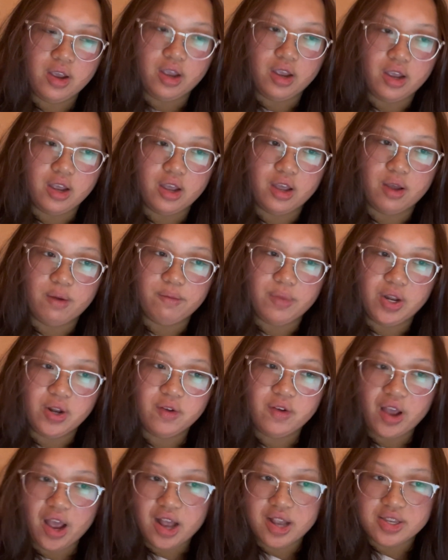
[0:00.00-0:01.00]
and
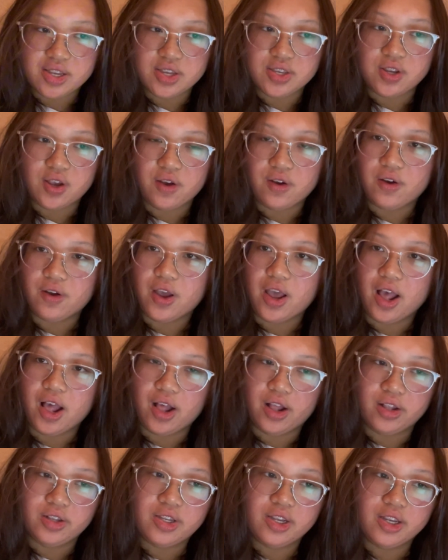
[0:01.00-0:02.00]
amino acids are
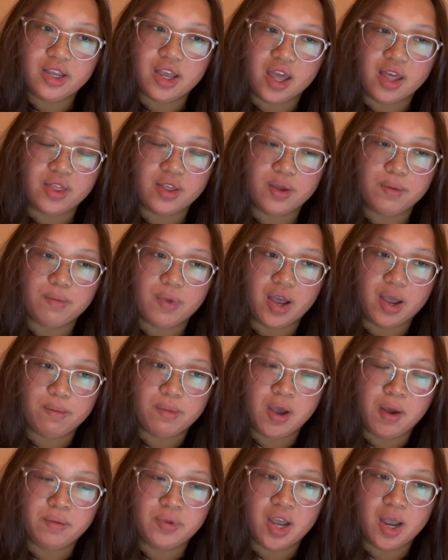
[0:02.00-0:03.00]
held together by
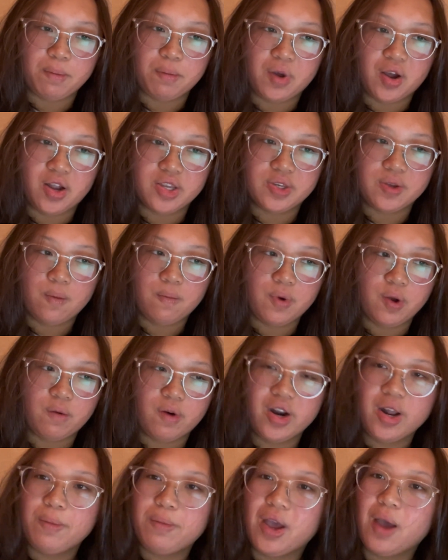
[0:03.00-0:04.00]
peptide bonds. But
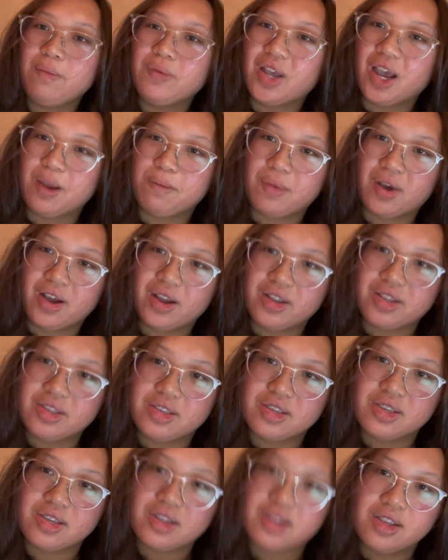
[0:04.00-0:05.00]
what are peptide bonds?